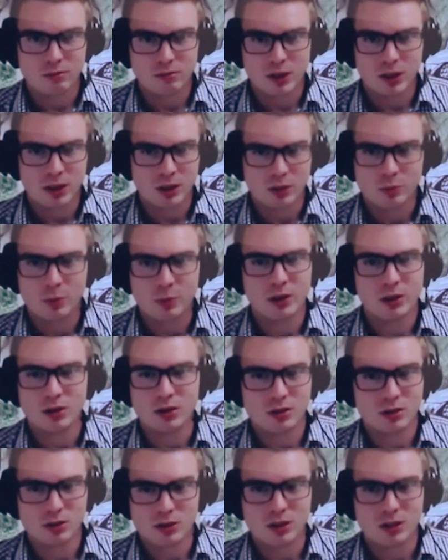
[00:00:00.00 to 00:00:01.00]
the
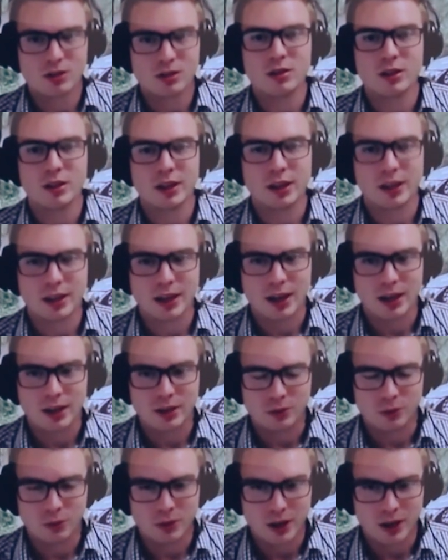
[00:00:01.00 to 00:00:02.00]
experience is just like a car
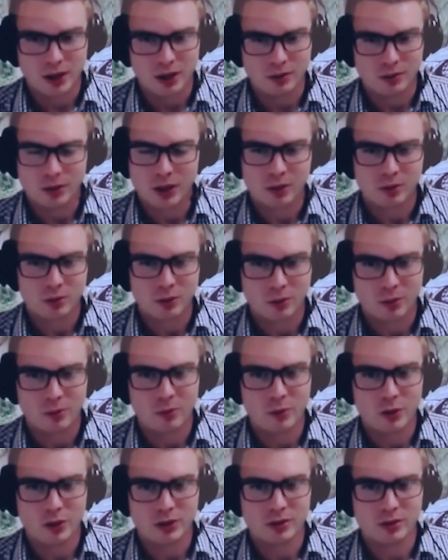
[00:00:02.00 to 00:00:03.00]
door handle. That's what we
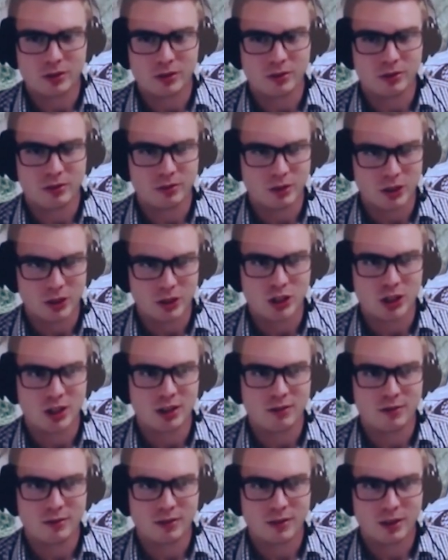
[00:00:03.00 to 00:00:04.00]
wanted to
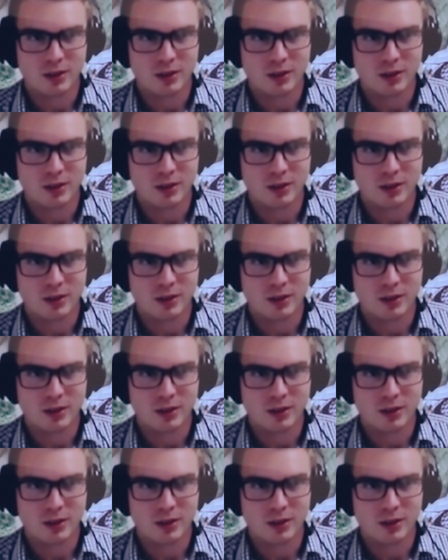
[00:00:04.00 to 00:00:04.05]
achieve.